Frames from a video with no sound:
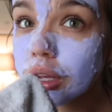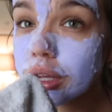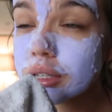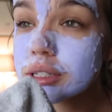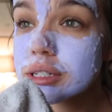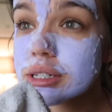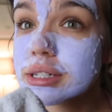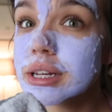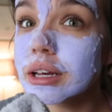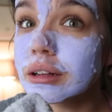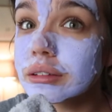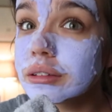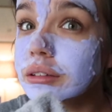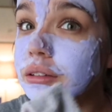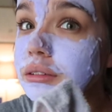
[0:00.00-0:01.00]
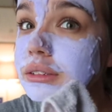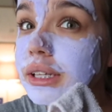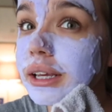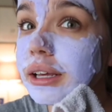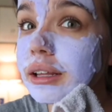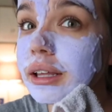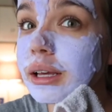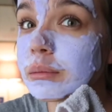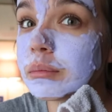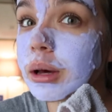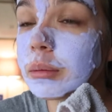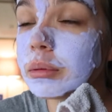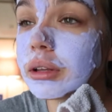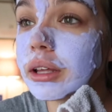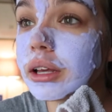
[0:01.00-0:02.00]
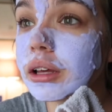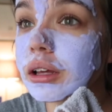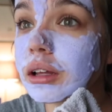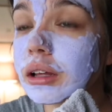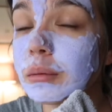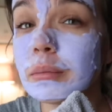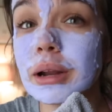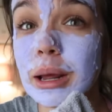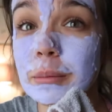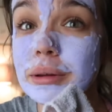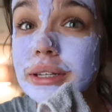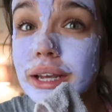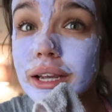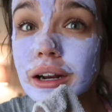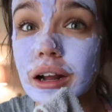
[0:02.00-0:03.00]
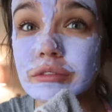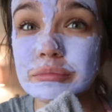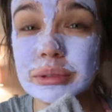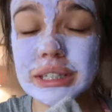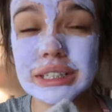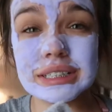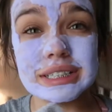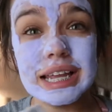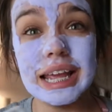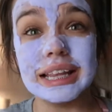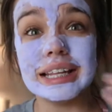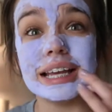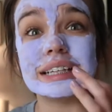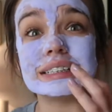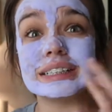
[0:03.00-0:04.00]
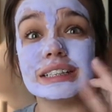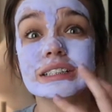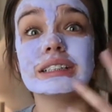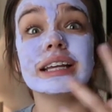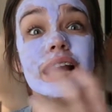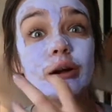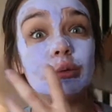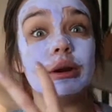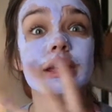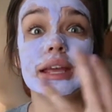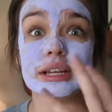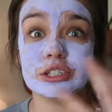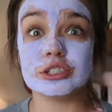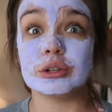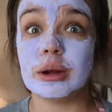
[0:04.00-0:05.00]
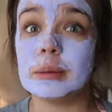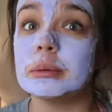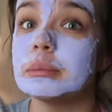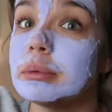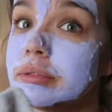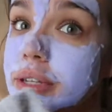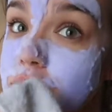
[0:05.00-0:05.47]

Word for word: It's still tingling and bubbling, but I'm gonna take it off because it like literally, I wanna itch the crap out of my